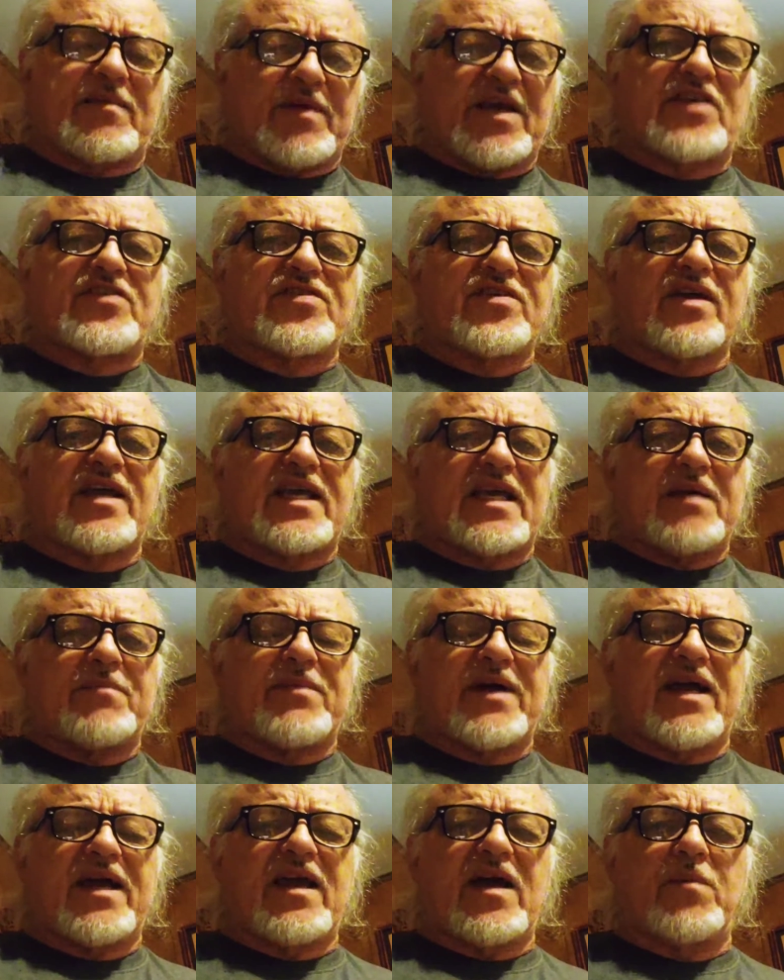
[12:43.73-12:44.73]
make sure I keep
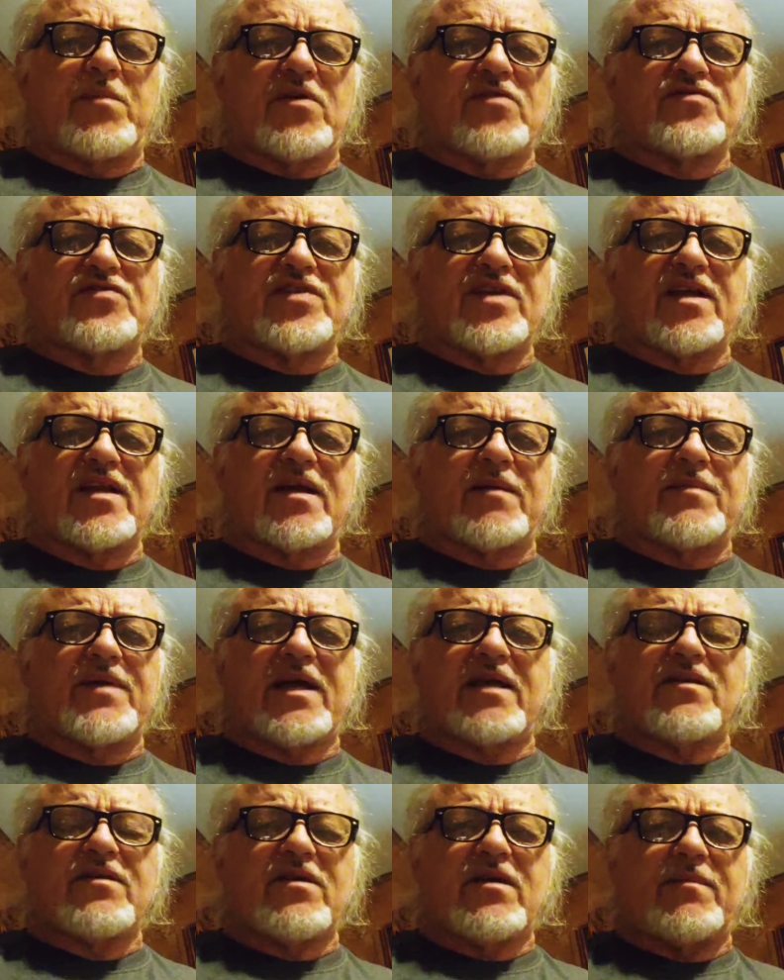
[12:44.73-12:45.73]
my elbows in. I'm
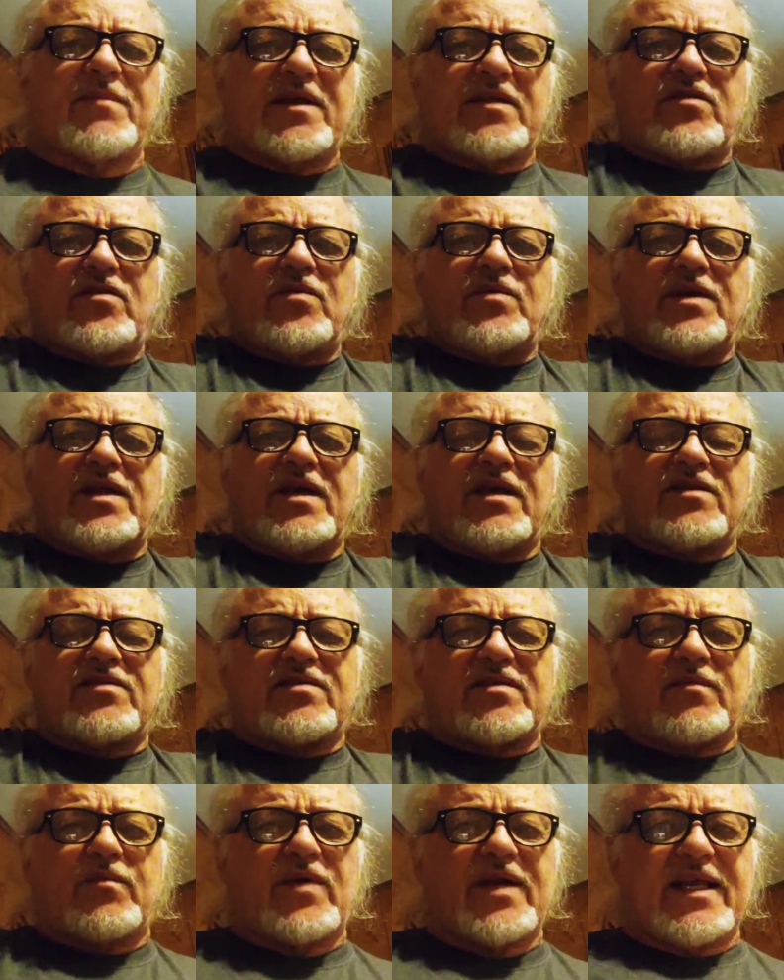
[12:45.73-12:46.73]
not doing this.
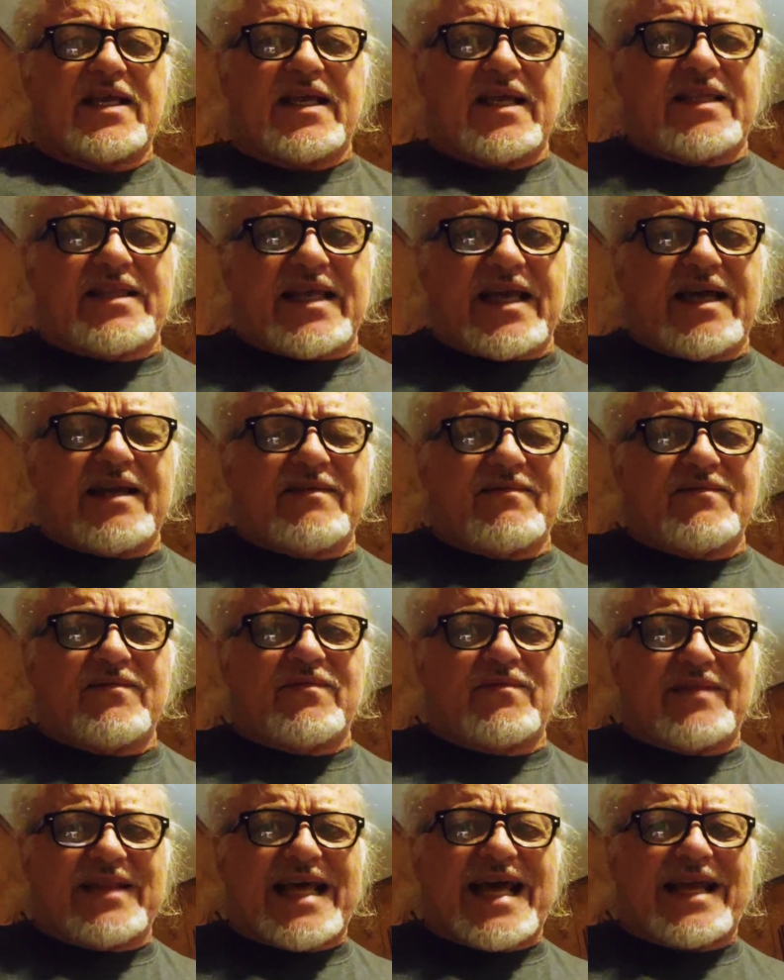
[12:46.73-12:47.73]
I want to get that
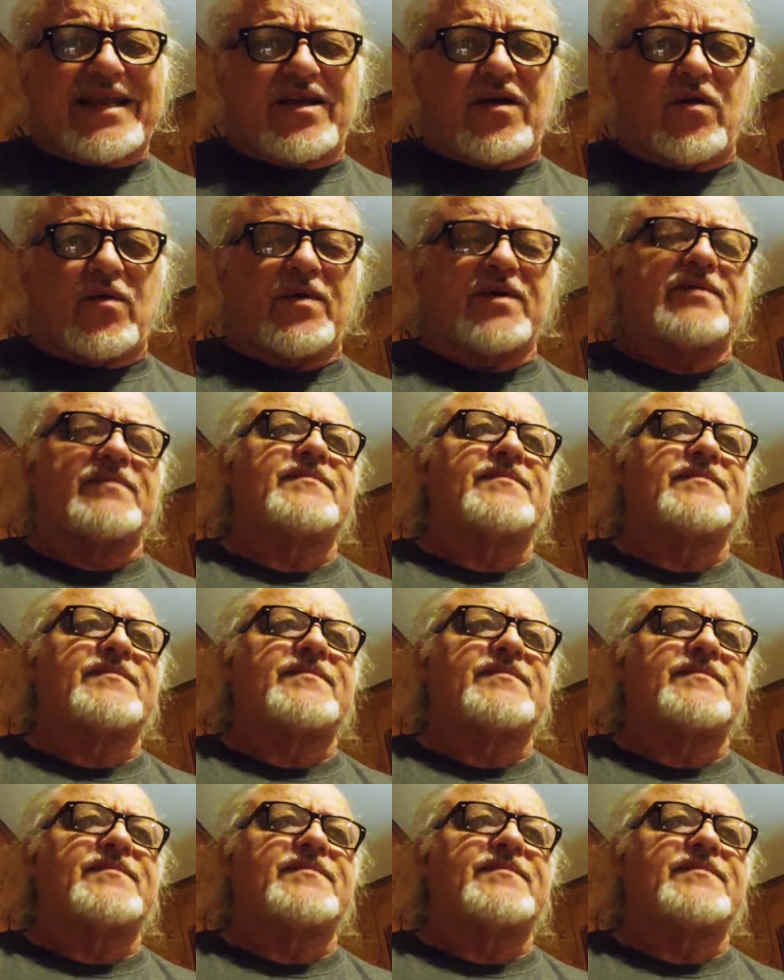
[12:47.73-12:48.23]
lat going.